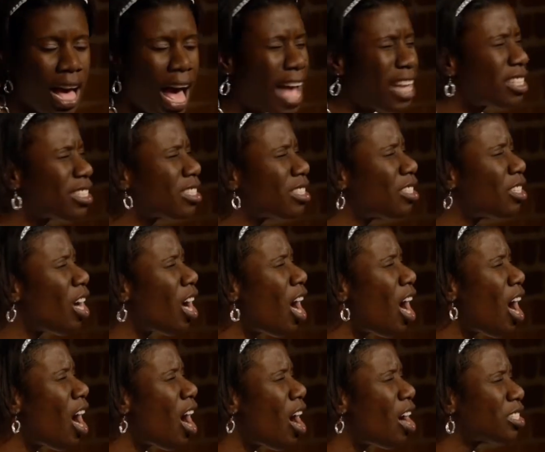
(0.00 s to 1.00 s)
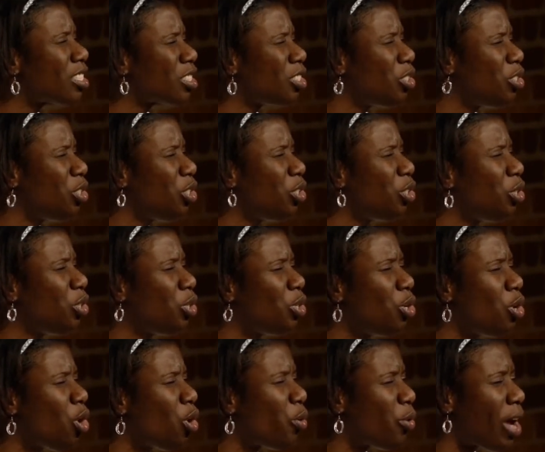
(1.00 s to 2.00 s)
I sought
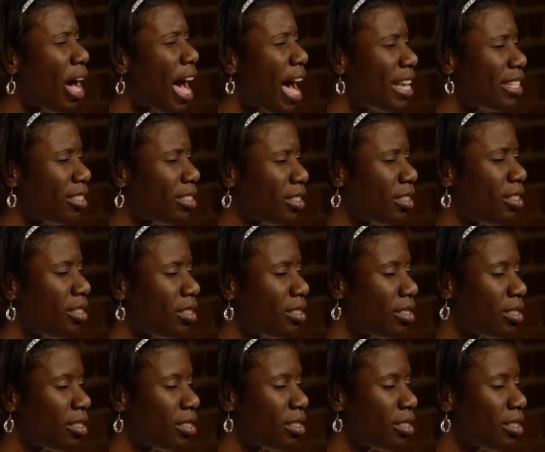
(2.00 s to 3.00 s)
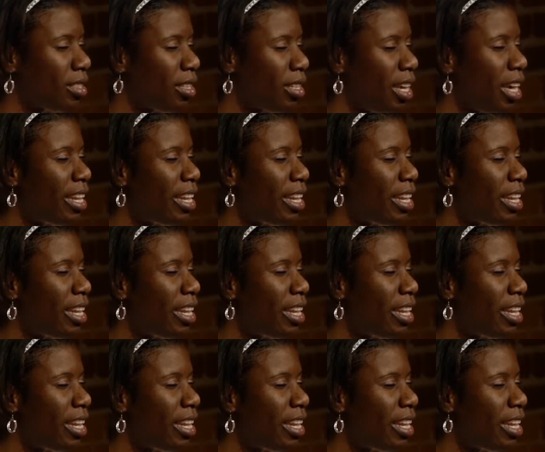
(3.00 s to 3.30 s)
new horizons,